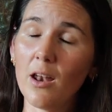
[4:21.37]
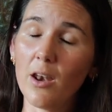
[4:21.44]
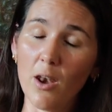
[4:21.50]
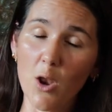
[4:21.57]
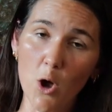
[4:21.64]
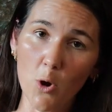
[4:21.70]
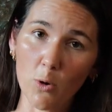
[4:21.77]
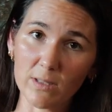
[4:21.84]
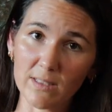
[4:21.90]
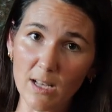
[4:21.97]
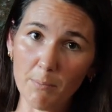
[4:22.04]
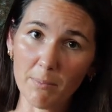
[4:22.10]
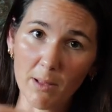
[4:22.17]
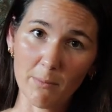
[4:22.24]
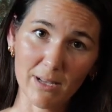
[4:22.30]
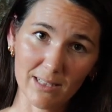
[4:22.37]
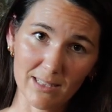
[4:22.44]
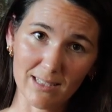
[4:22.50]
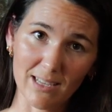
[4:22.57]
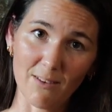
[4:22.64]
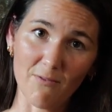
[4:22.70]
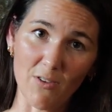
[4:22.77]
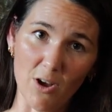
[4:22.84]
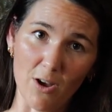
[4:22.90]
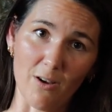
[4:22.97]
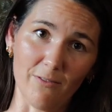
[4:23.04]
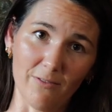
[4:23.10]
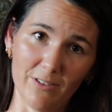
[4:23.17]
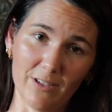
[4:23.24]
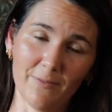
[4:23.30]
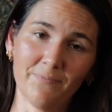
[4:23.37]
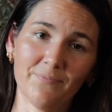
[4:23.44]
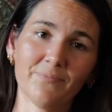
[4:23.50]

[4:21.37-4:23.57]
no supplements involved.